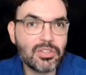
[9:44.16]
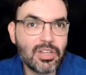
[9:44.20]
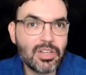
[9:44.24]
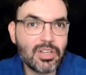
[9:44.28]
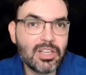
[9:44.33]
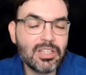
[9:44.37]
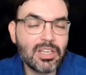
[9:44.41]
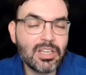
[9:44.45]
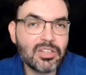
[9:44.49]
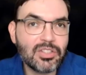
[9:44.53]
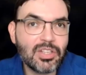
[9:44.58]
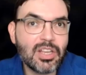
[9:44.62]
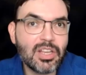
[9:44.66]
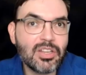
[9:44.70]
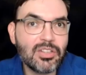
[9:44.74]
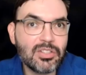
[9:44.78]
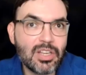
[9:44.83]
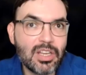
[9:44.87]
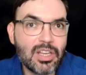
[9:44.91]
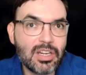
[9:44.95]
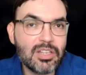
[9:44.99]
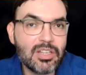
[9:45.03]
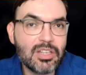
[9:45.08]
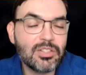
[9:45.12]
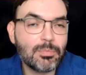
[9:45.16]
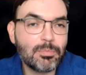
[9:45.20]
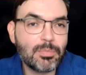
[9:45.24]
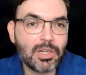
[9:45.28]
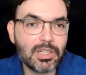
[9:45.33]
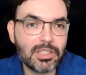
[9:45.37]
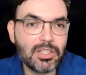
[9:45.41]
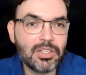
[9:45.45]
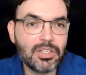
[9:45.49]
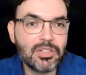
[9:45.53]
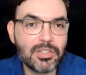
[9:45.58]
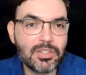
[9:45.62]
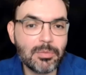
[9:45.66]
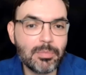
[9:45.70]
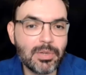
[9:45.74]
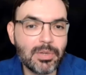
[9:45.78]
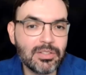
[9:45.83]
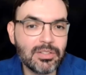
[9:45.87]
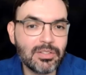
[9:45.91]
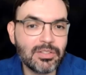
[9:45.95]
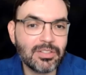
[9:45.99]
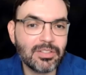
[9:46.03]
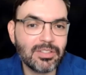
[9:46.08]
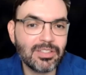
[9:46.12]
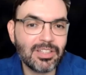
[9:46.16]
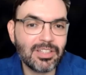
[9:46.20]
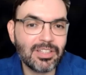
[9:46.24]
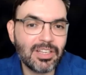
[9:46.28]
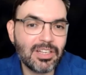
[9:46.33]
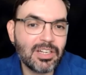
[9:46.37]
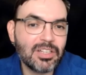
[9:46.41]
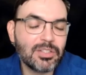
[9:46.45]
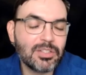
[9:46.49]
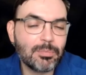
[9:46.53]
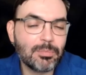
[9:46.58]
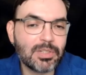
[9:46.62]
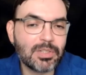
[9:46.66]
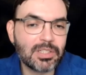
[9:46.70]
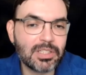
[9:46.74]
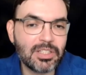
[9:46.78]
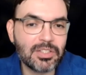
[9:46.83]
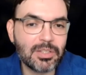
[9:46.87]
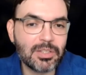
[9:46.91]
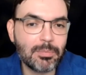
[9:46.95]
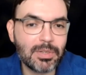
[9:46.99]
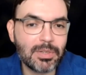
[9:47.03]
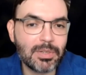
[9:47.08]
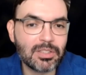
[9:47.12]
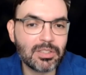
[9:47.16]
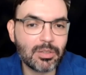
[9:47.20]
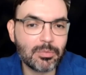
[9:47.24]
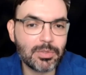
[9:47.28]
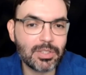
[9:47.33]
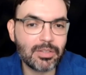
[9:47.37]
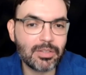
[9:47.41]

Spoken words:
it is, in a sense, it is participant. It is participant